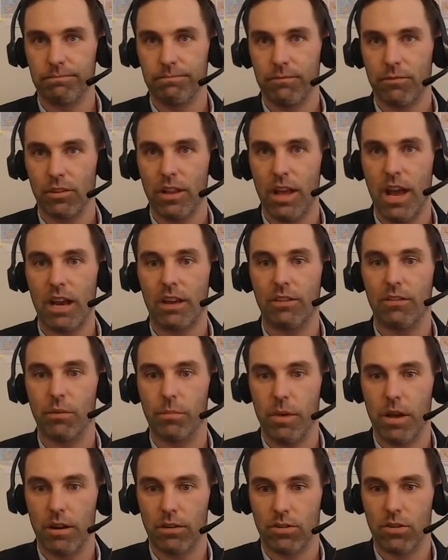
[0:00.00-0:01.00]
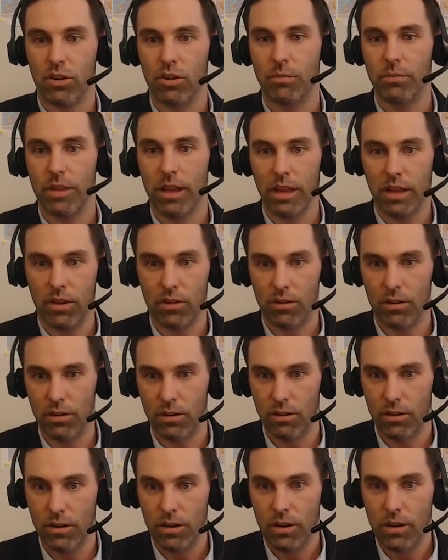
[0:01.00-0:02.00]
for lack of a better term, like
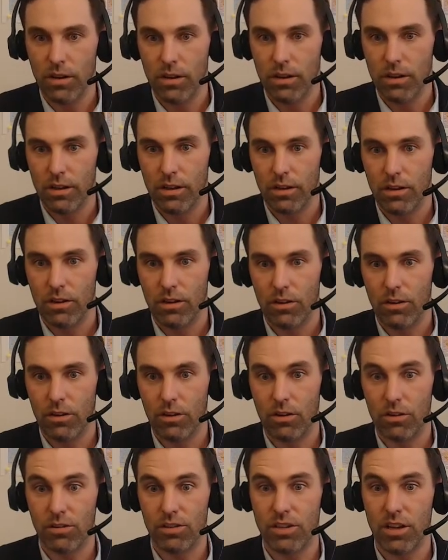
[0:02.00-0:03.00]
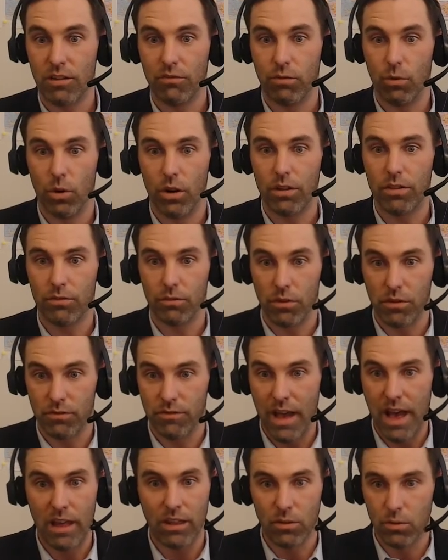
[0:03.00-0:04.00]
her self-worth or
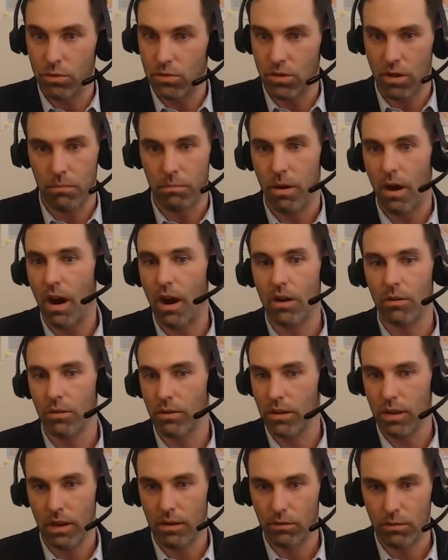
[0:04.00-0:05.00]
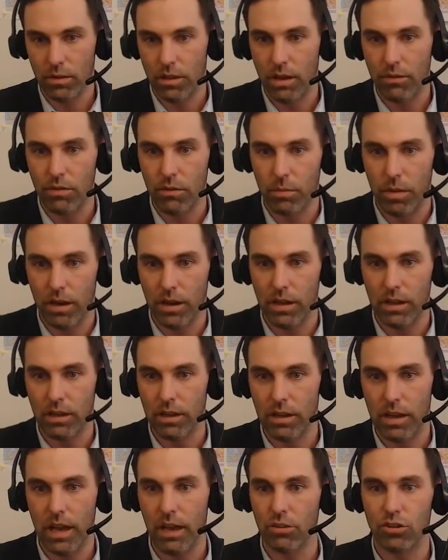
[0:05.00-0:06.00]
value was on par with
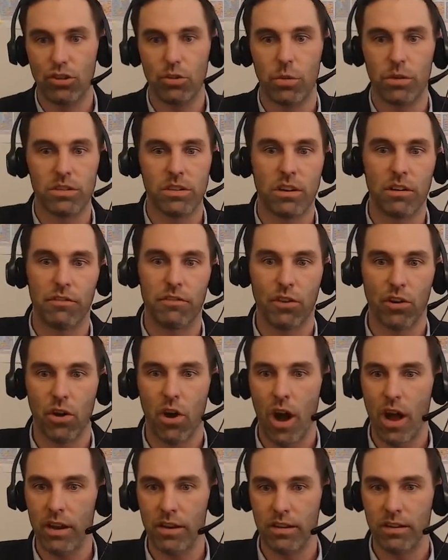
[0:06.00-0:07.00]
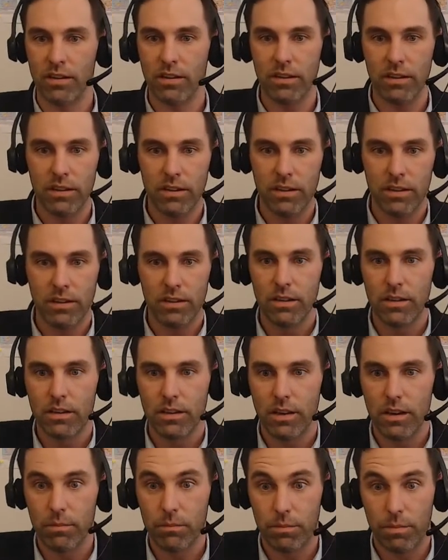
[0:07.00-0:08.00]
everybody else. She wasn't a forgotten
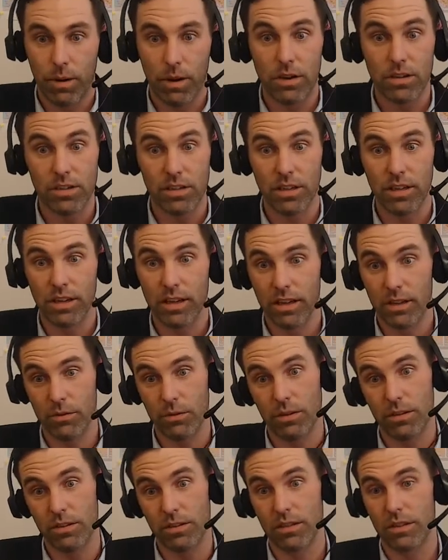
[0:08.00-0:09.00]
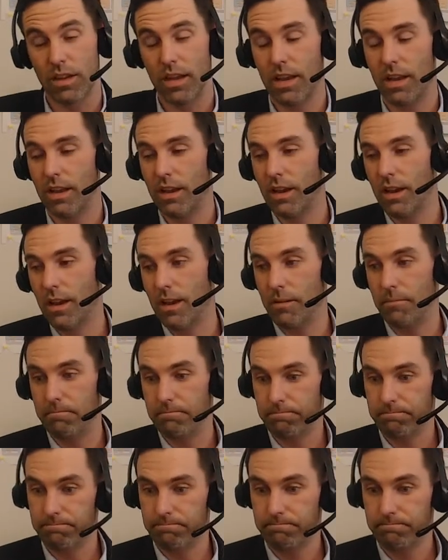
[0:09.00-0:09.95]
person, and it was um,